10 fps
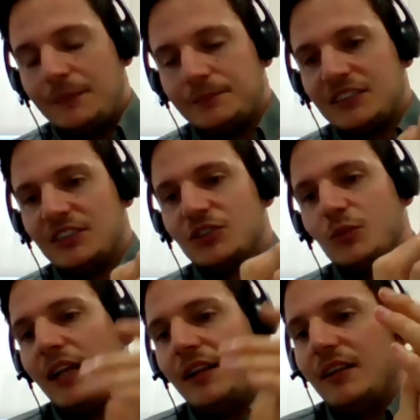That's as
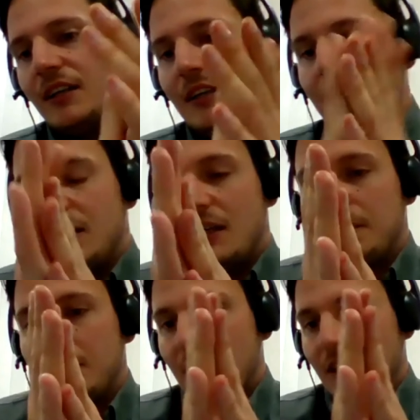well a
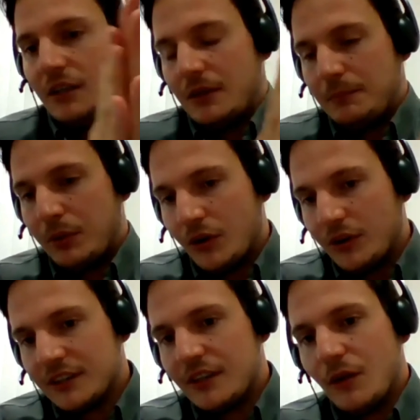
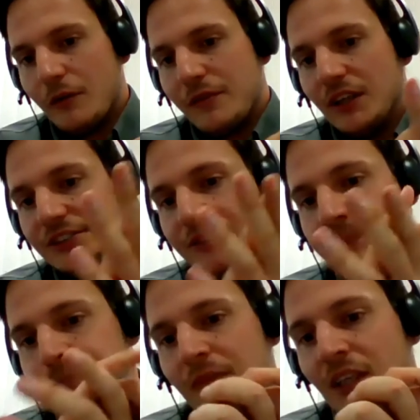partner of us.
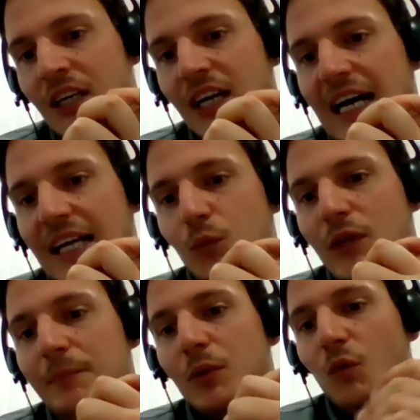And we
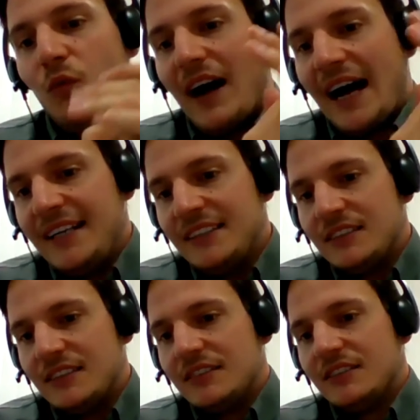provide
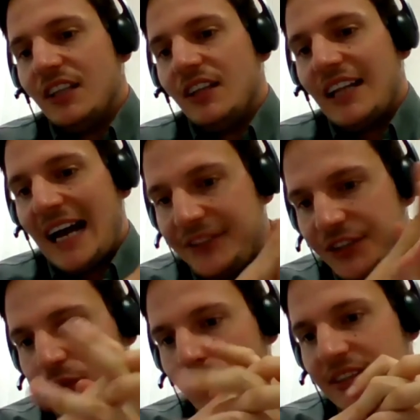the liner
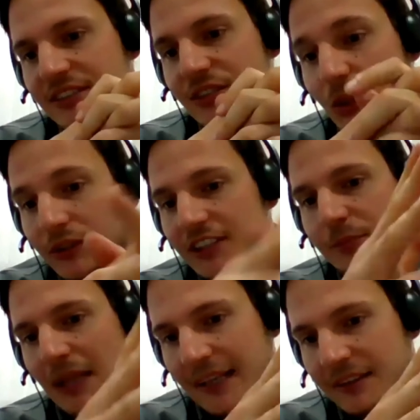units to this
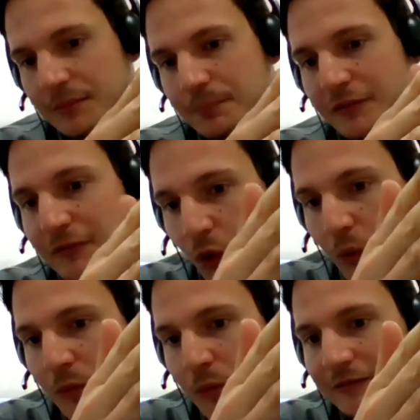plant,
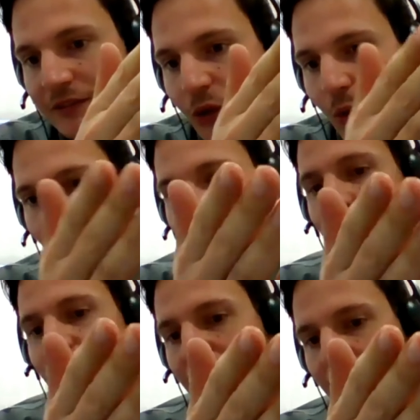performed with the required
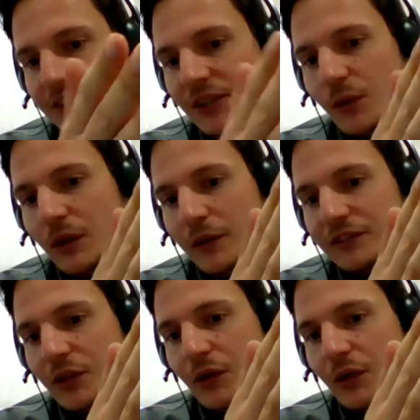fill material, with the